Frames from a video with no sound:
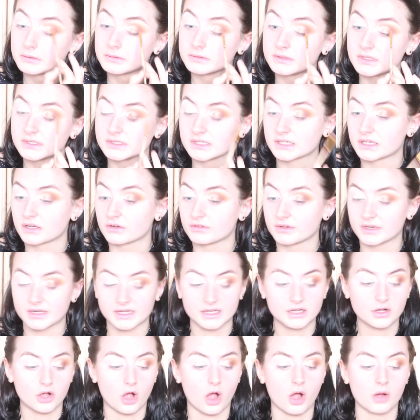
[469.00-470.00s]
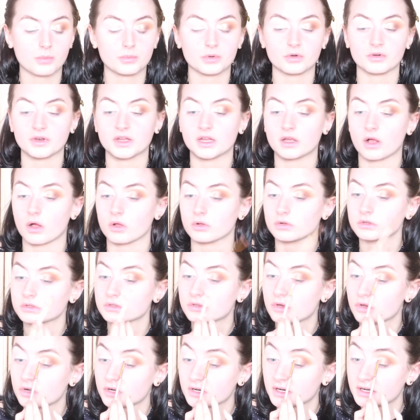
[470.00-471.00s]
That's like a really coppery gold
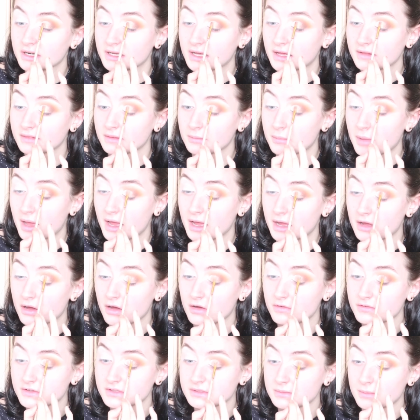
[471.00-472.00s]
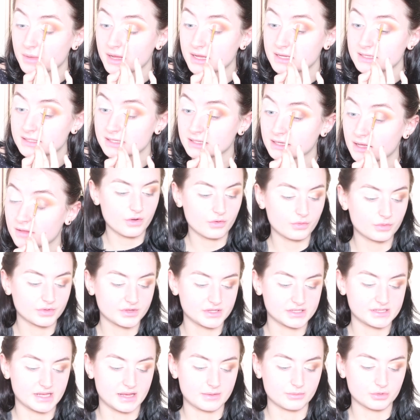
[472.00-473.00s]
colour, and again the payoff is amazing. Now with the
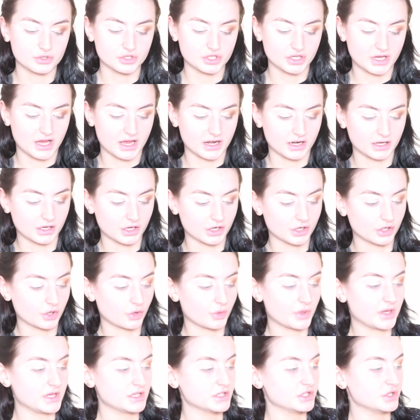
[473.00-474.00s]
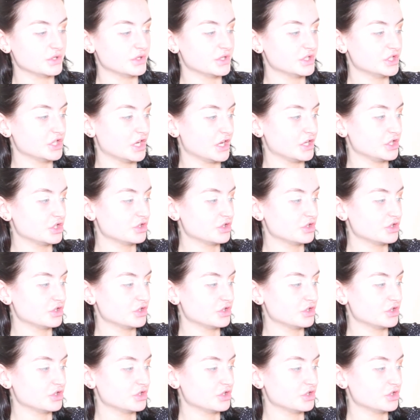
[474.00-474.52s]
same brush again, I'm going to go into the shade